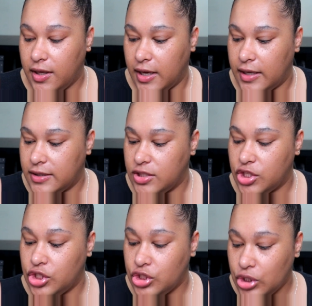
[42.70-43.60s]
guys,
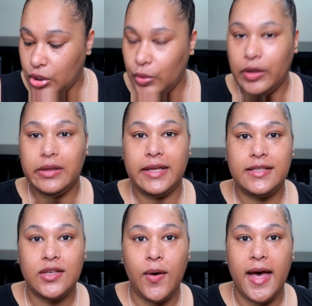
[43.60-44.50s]
so
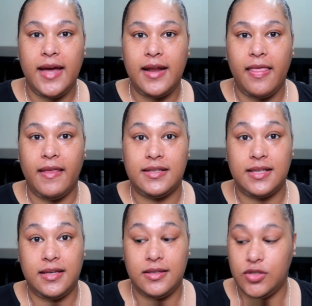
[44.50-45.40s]
let's go ahead and let's
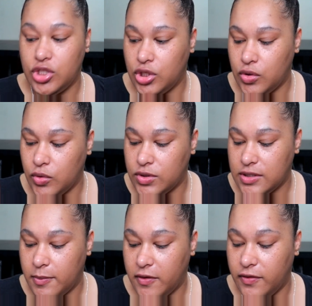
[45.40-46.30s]
get into
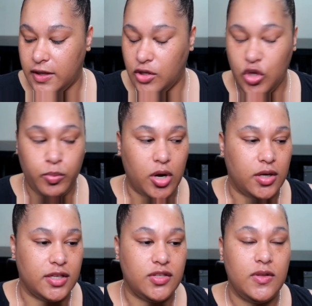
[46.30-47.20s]
some of the new products.